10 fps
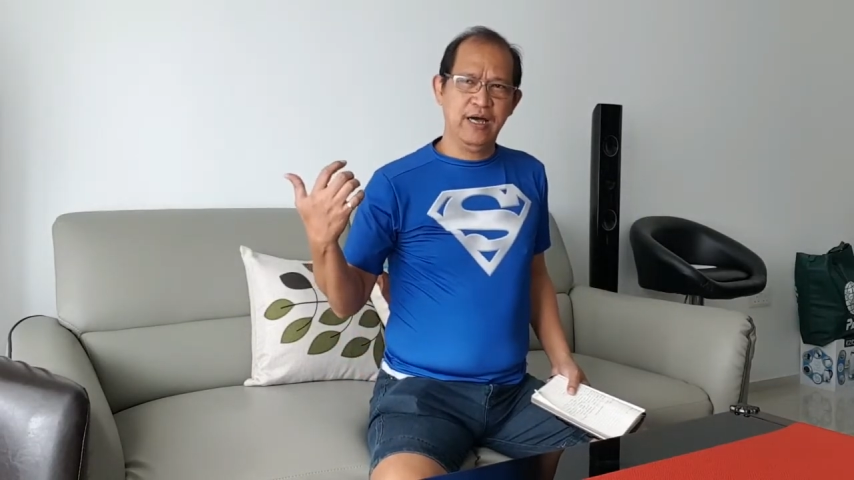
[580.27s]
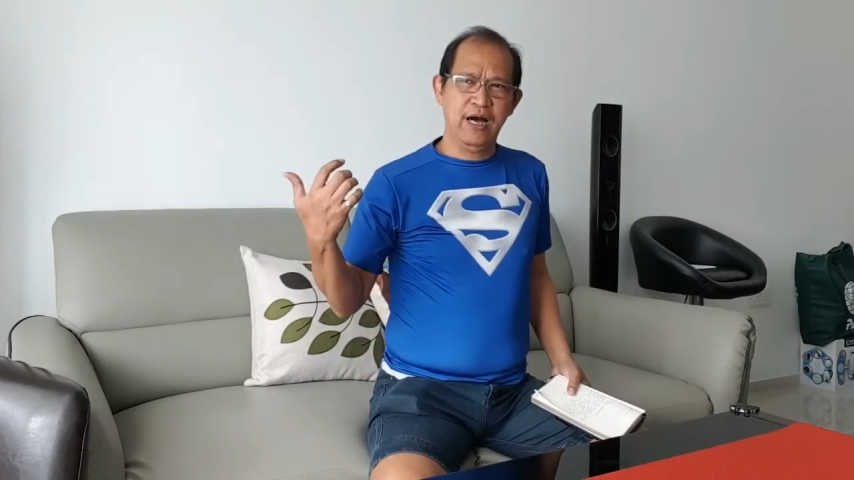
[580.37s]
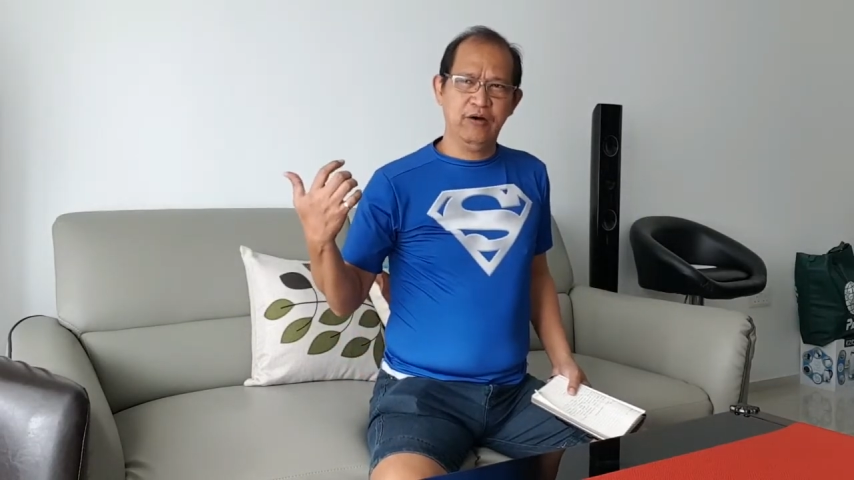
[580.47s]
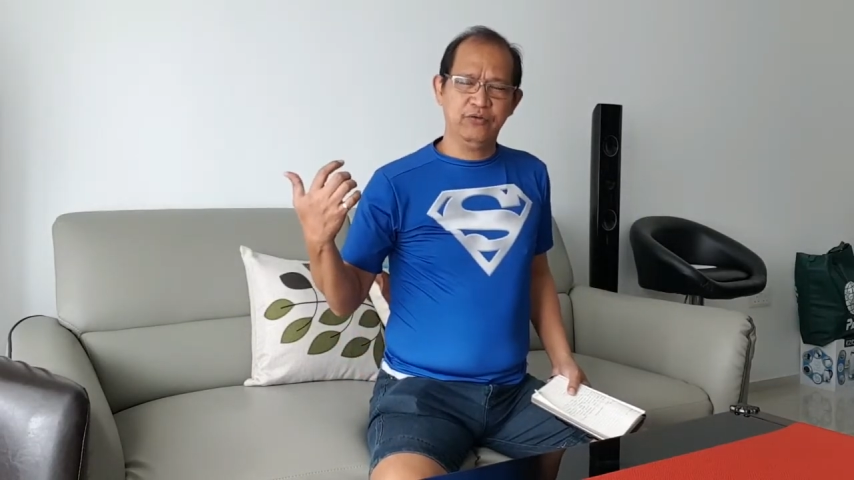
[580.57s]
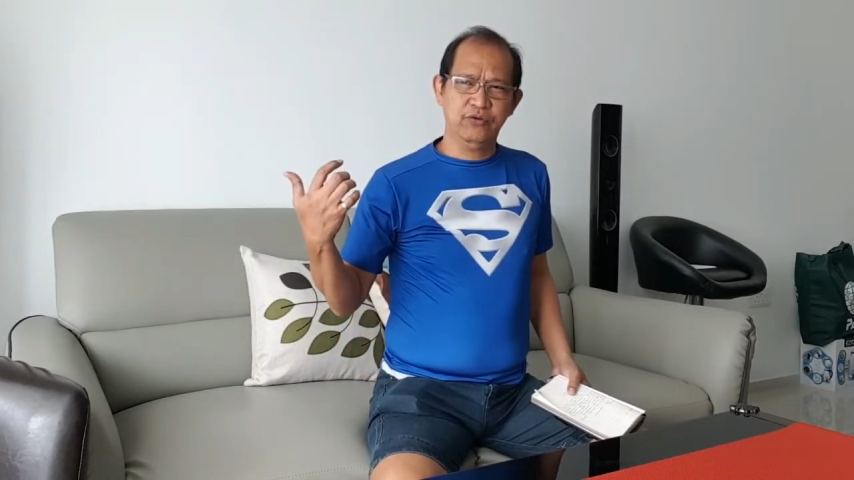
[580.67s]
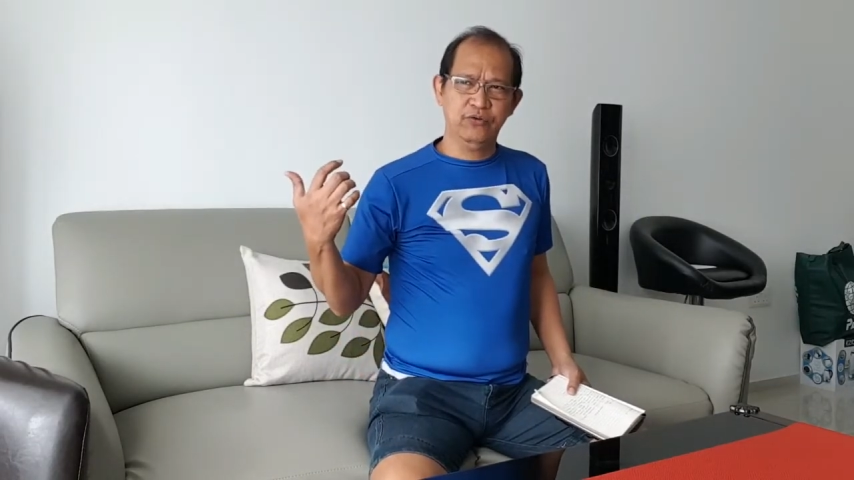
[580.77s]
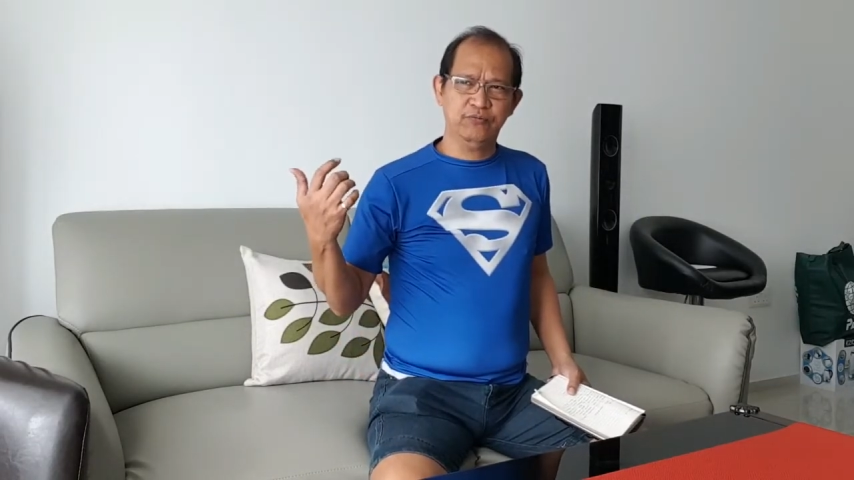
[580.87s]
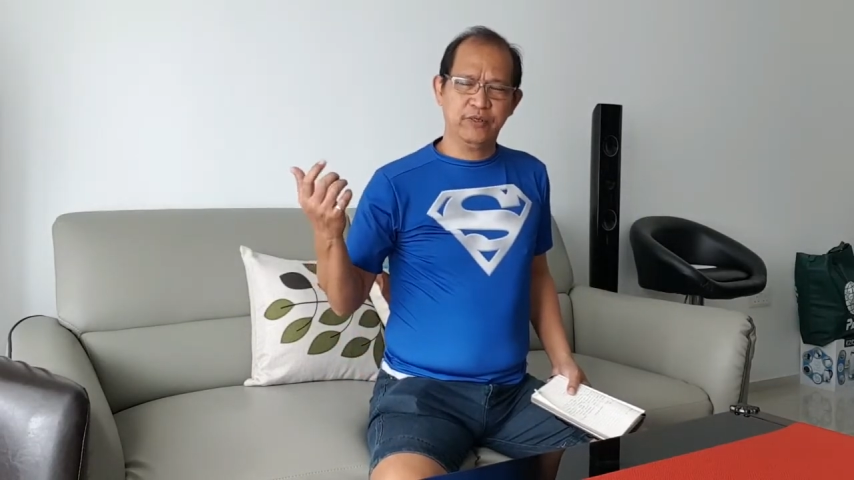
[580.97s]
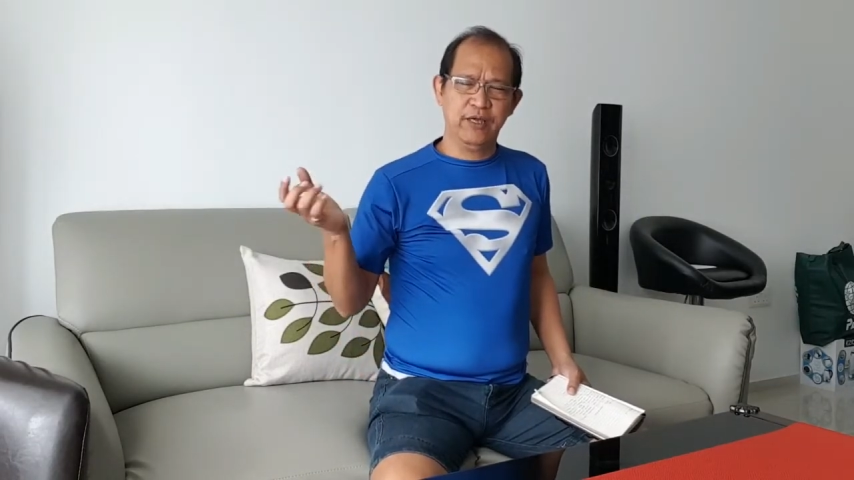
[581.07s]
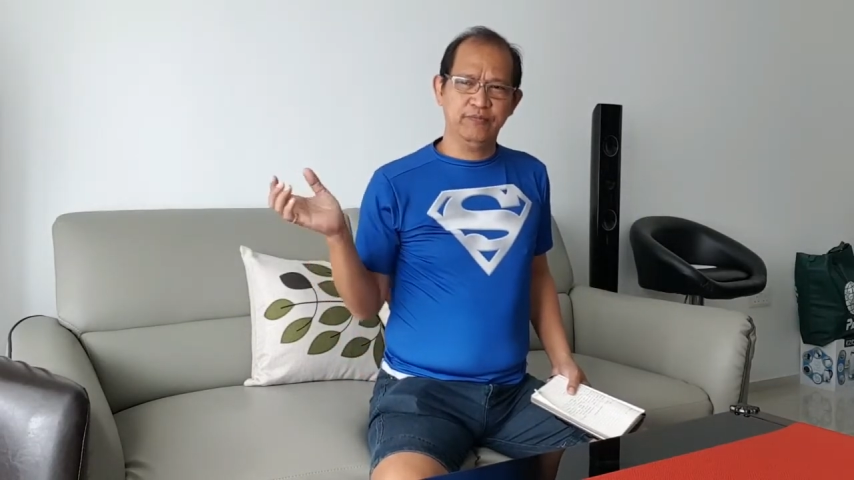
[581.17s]
how you
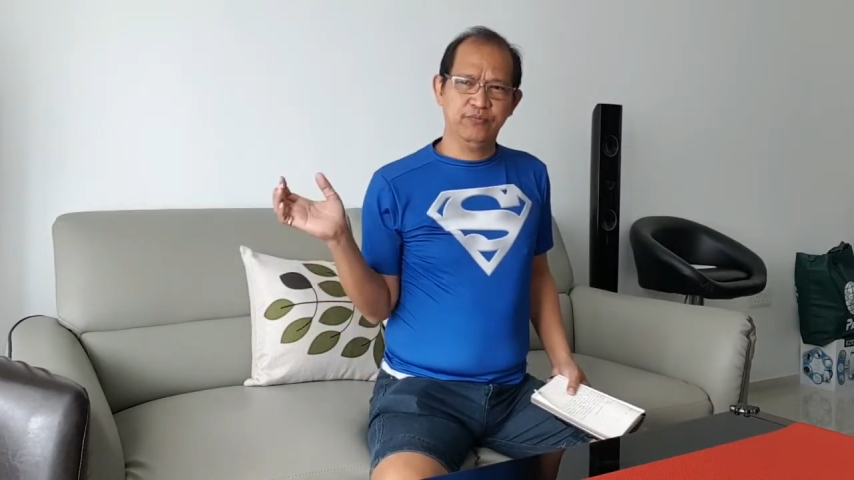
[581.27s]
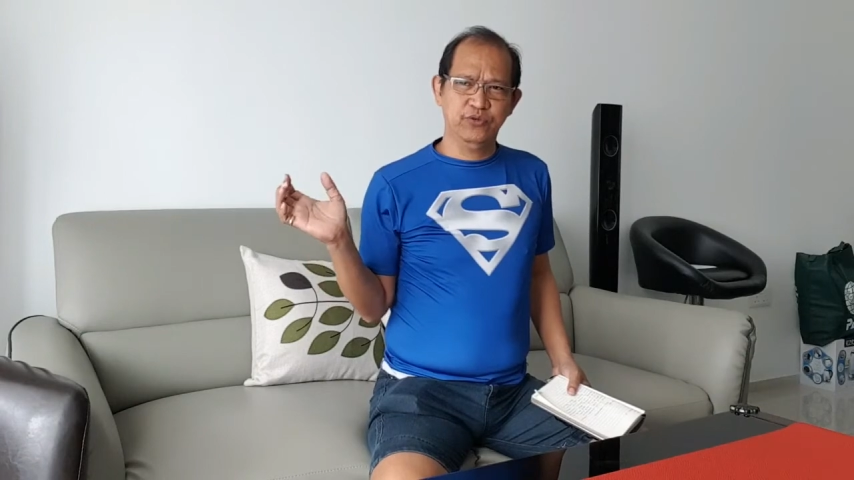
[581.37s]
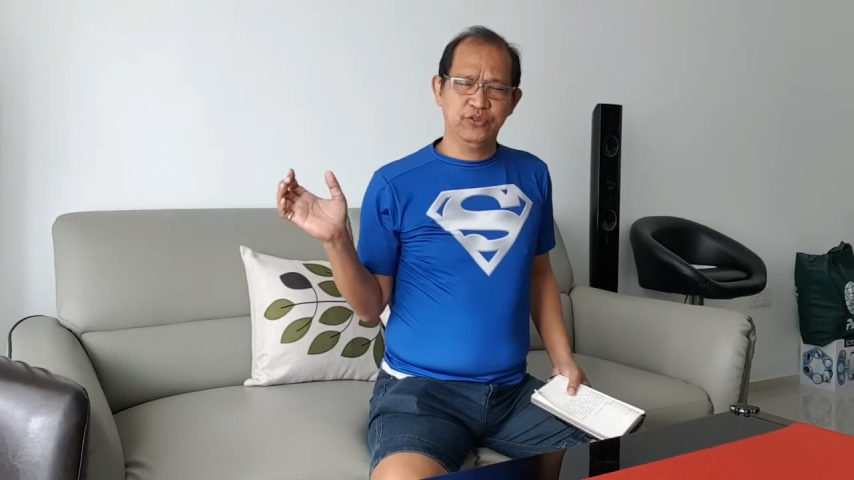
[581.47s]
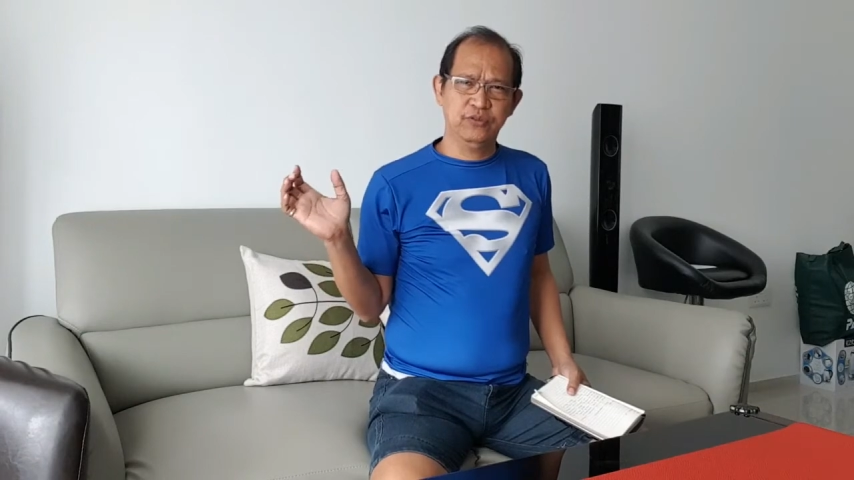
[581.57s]
can put